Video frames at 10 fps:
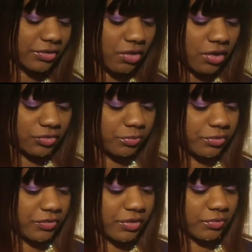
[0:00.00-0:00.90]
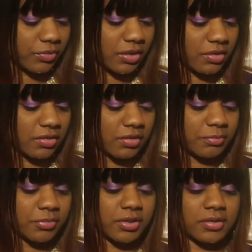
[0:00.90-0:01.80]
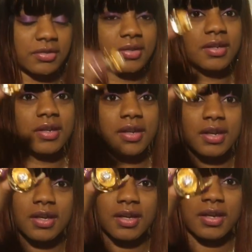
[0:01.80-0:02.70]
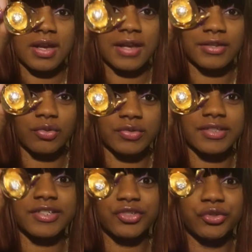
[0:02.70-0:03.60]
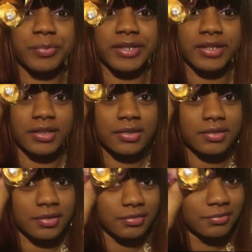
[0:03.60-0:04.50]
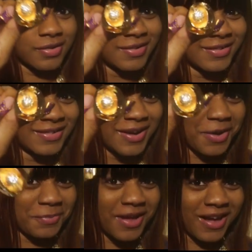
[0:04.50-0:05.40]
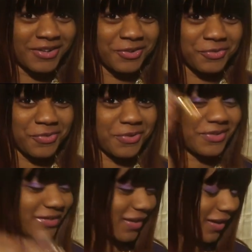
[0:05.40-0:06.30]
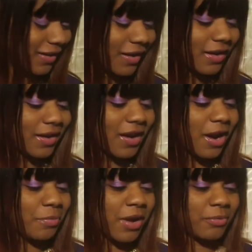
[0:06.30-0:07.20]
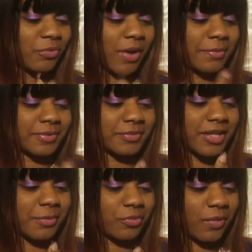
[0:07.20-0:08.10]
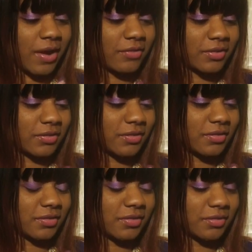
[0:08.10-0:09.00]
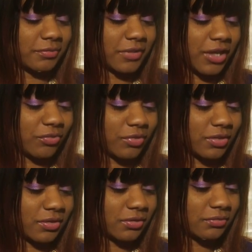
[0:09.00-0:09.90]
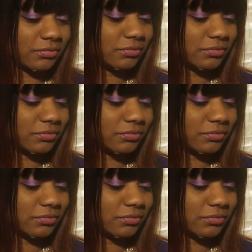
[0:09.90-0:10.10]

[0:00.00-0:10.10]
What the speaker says: I started to put this ring on, but I noticed it's too big, so I'm not going to wear it today. I'll probably wrap some tape around it later on.